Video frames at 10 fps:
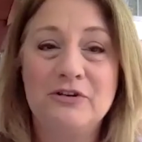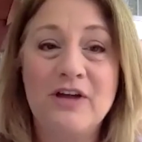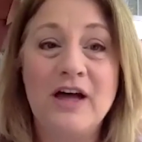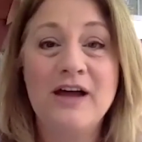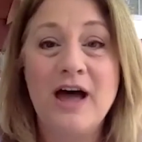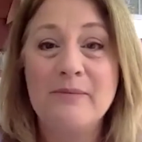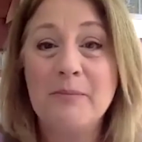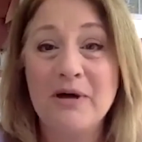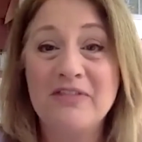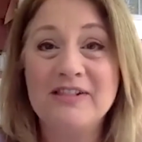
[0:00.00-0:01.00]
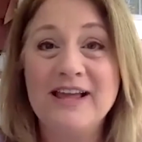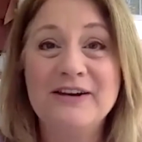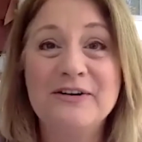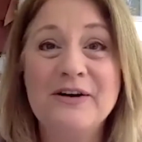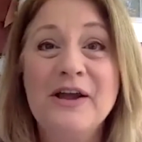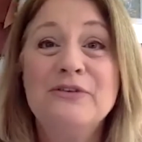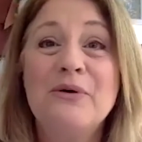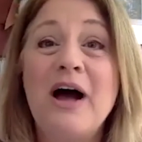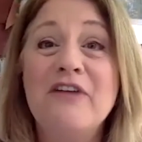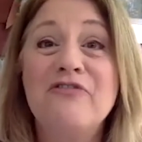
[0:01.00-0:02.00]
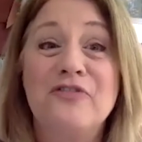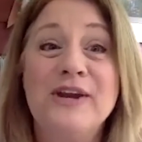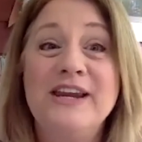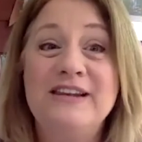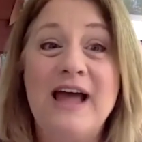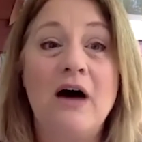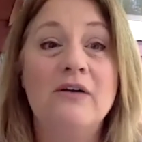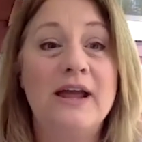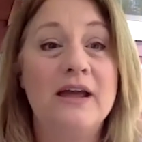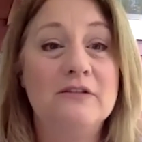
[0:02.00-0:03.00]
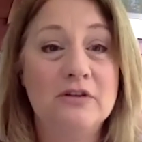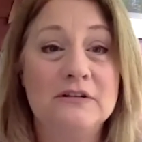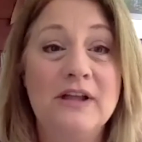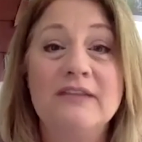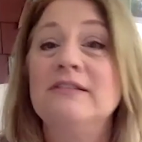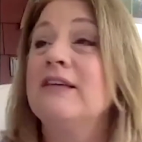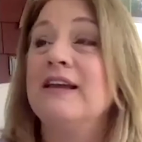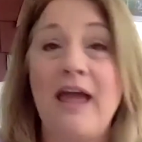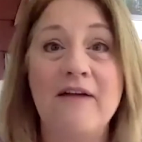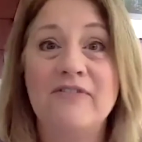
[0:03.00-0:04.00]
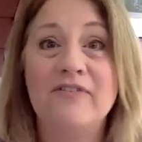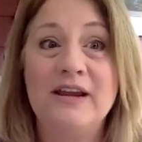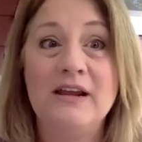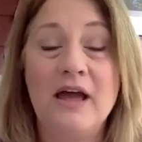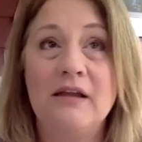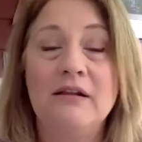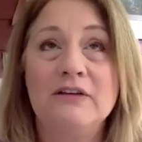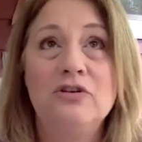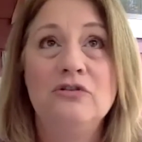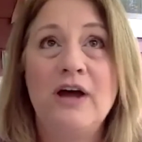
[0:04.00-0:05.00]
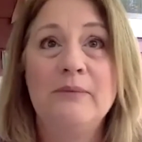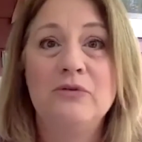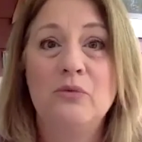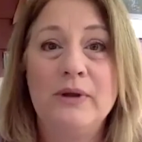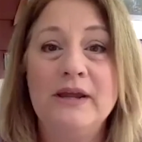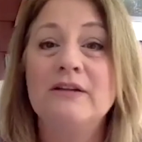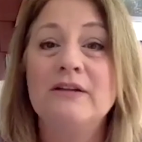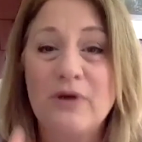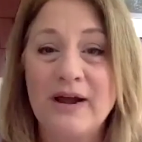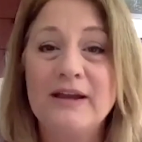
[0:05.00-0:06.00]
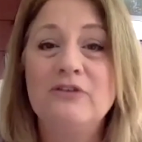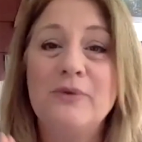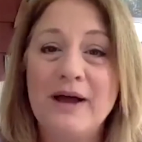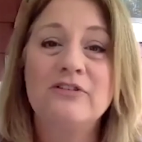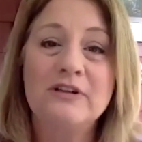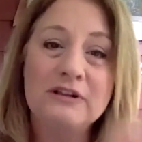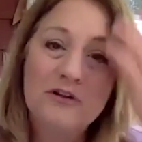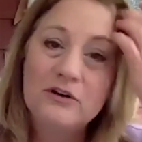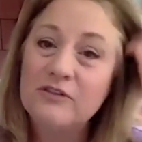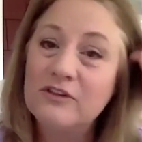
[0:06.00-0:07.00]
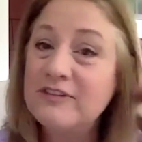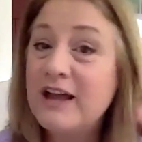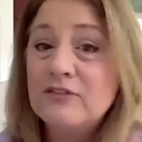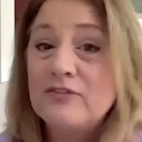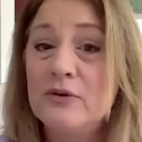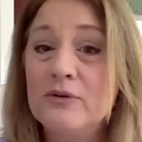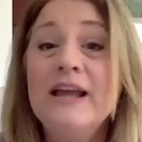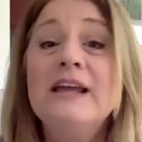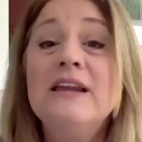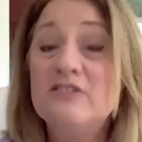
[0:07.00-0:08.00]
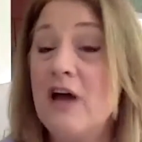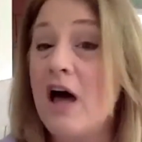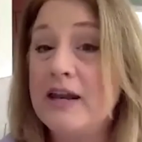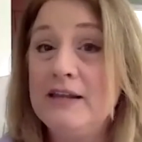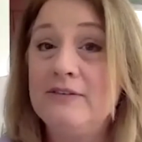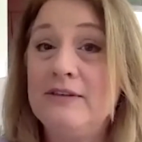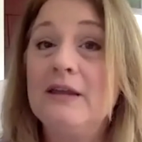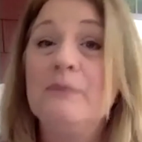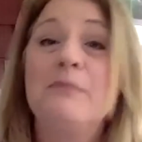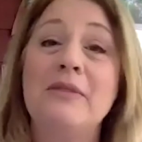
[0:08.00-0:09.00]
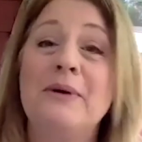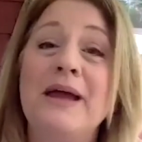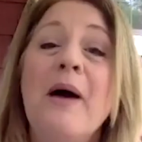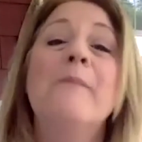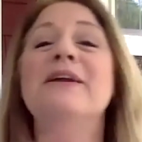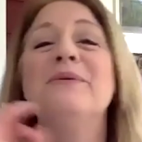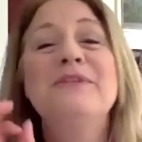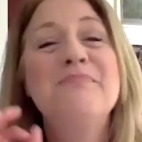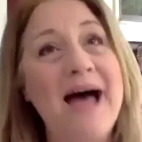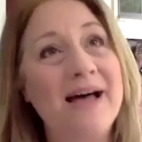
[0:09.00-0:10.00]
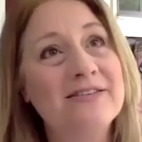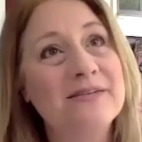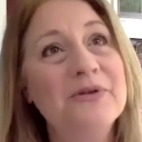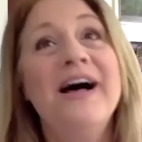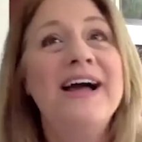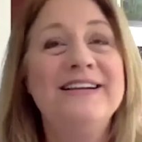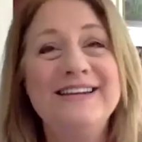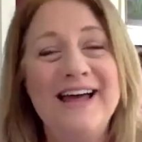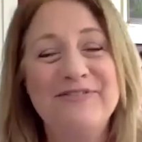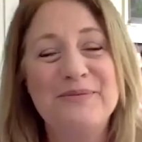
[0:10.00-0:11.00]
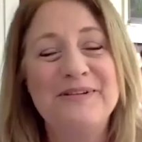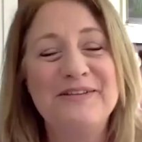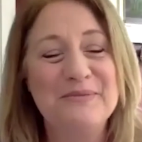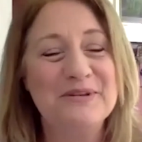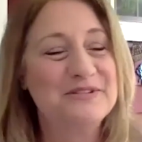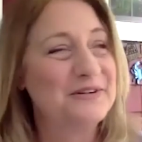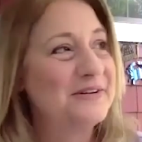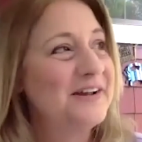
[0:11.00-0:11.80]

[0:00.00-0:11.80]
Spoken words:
Sondheim a month later, so I freaked out and took lessons like 2 times a week, trying to actually learn the saxophone. It is not easy, by the way, but it was passable. I didn't have to play for Mr.